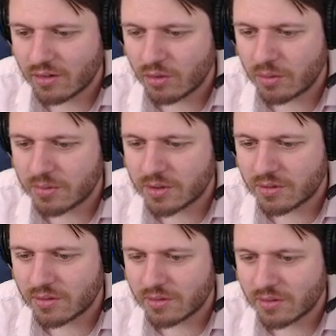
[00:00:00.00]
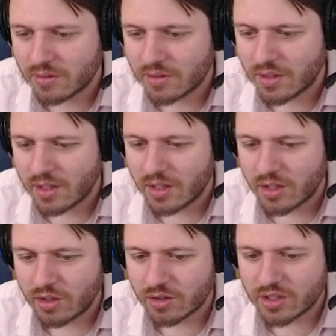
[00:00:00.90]
whoops,
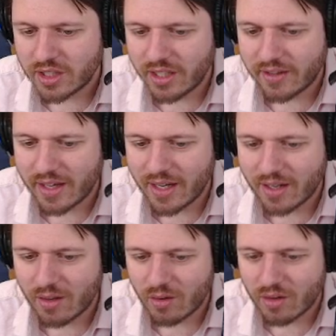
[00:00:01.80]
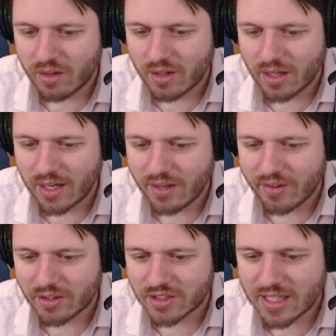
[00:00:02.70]
you'll see that
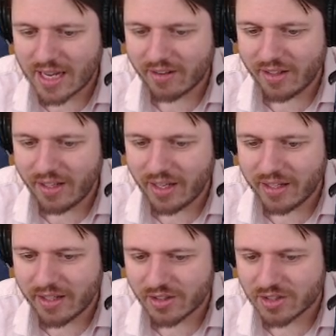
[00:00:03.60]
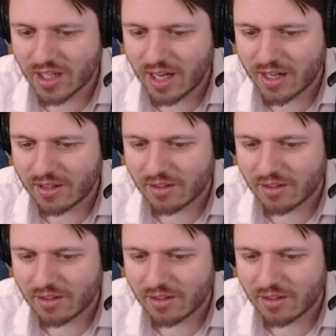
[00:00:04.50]
there's Sally and here's Todd.